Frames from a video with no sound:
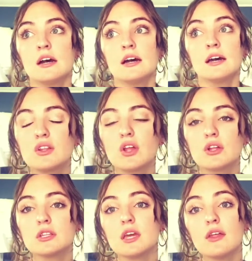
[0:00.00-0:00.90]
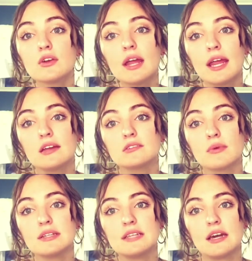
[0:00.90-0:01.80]
And on the other hand,
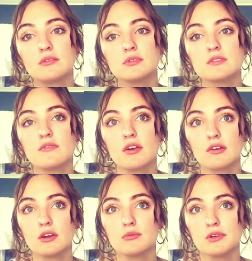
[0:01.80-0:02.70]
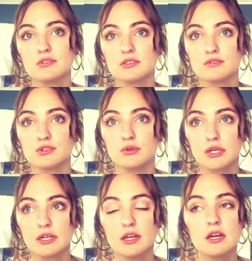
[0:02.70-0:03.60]
my dad was very abusive to
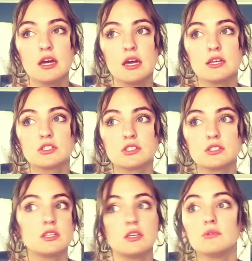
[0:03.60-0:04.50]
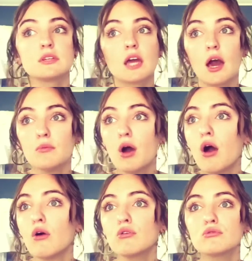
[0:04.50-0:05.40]
her. He would come
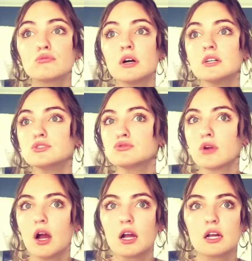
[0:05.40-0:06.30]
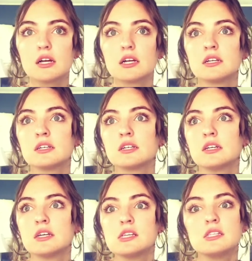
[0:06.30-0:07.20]
home drunk,
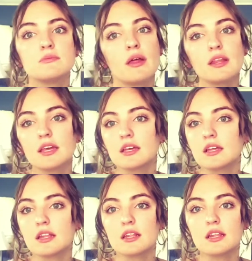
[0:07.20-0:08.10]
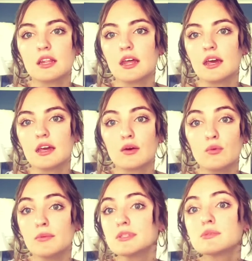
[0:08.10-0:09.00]
smelling like
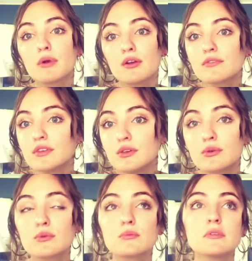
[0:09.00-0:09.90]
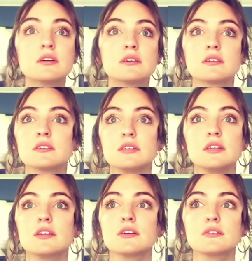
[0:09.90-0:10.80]
women's perfume, you
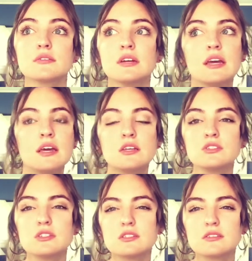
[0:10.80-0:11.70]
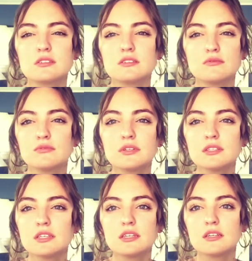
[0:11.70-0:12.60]
know, just
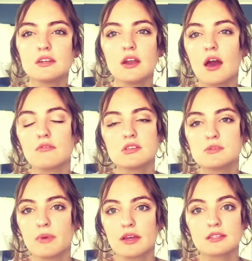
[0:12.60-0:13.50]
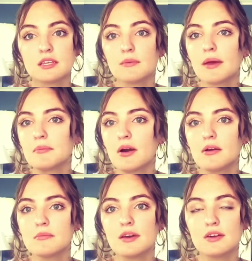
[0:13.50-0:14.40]
really not respecting my
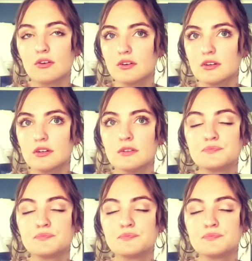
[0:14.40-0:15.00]
mom at all.